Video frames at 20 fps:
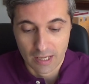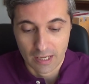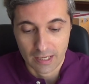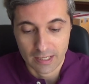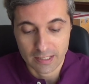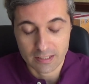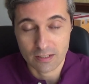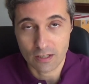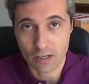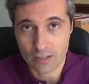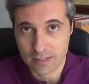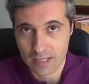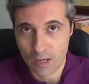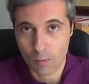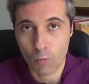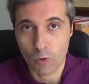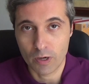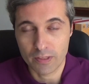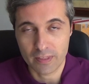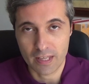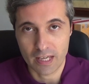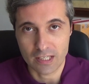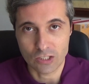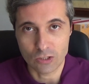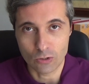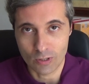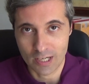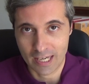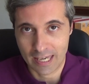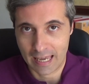He's not someone that
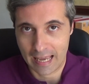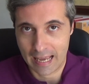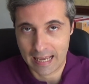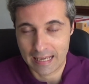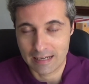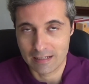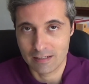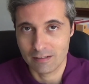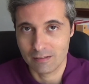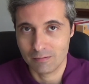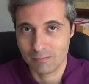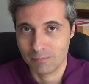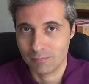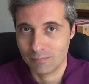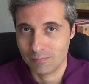you can